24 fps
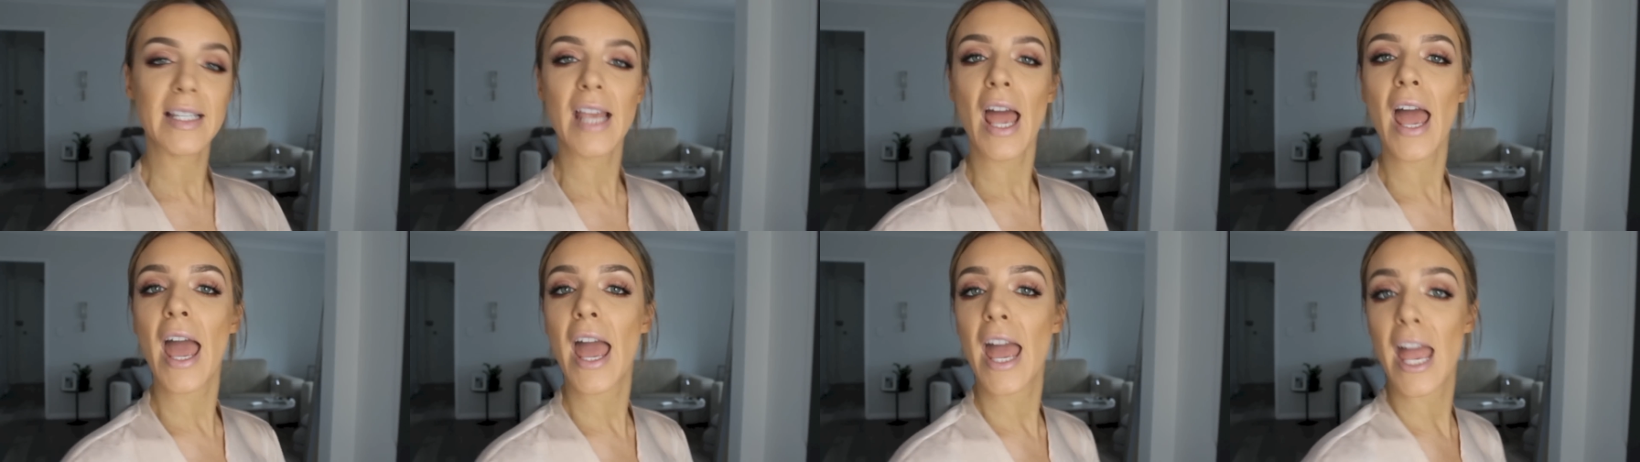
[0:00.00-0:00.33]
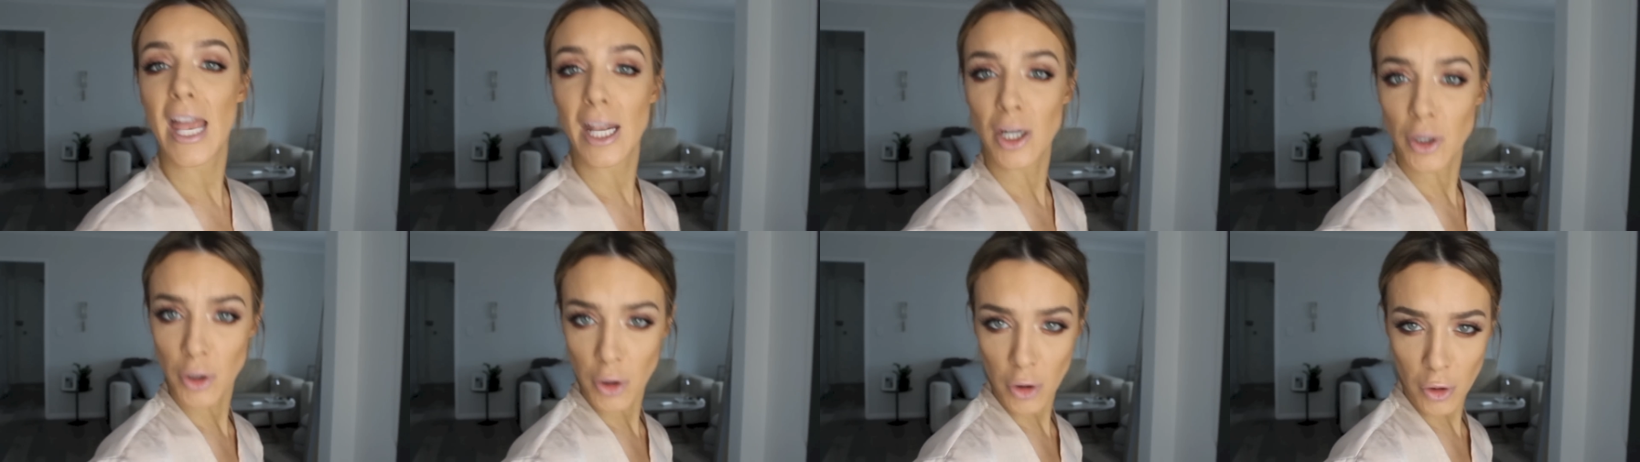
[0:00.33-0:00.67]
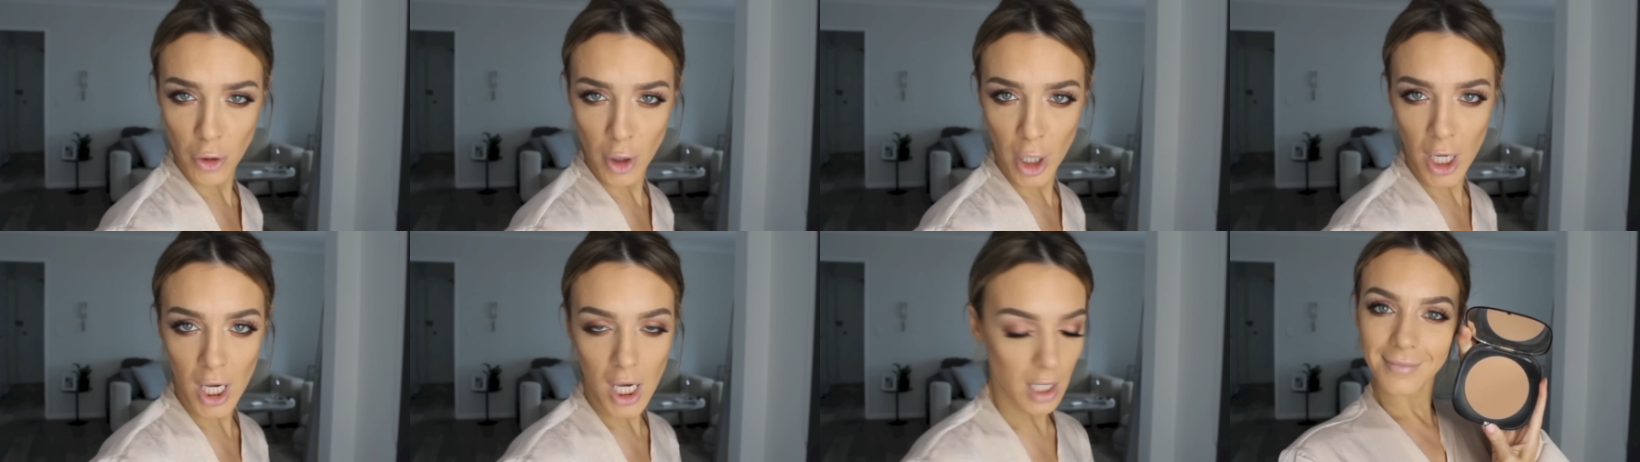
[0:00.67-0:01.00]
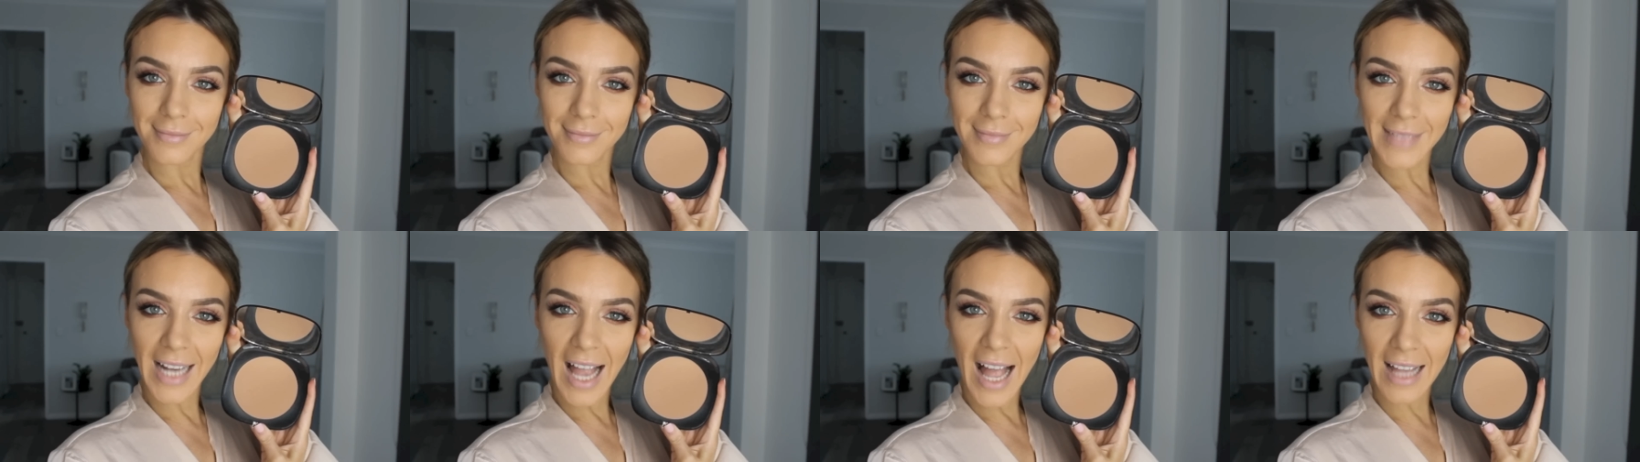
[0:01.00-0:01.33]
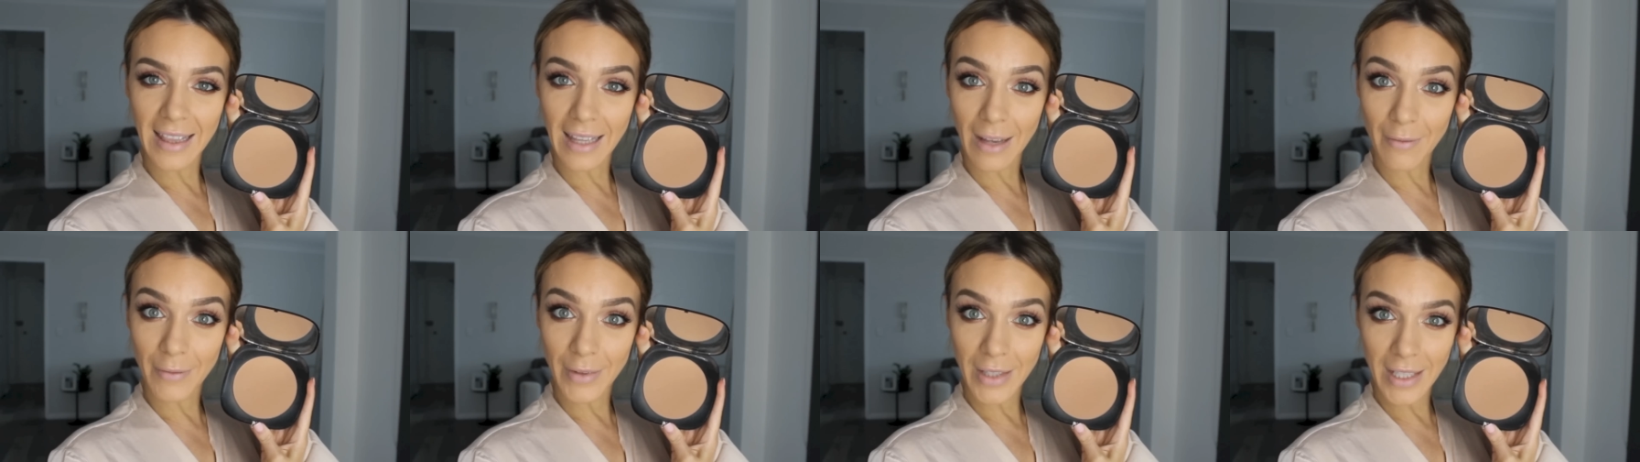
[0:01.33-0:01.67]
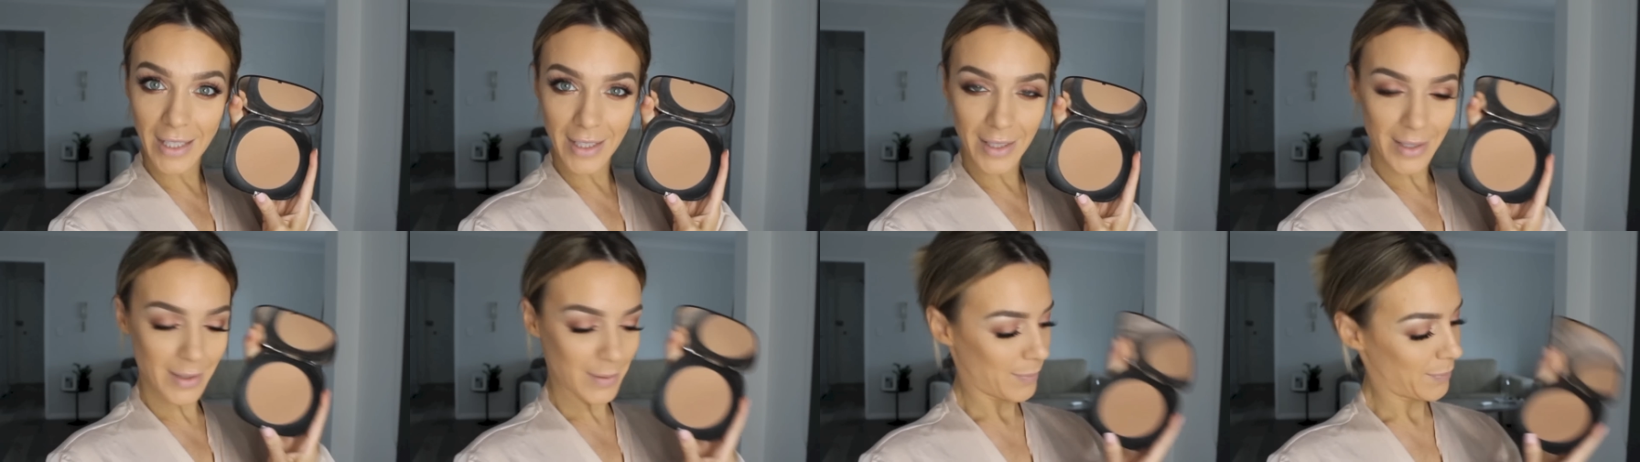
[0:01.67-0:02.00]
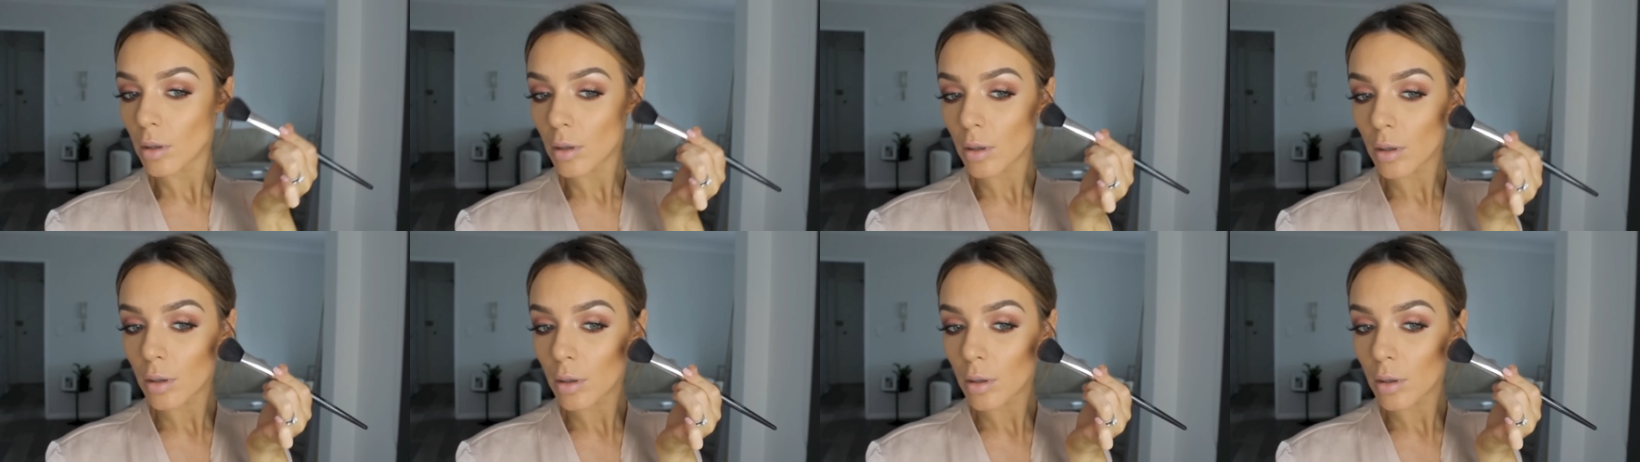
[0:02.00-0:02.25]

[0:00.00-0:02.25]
Tantric. I love this.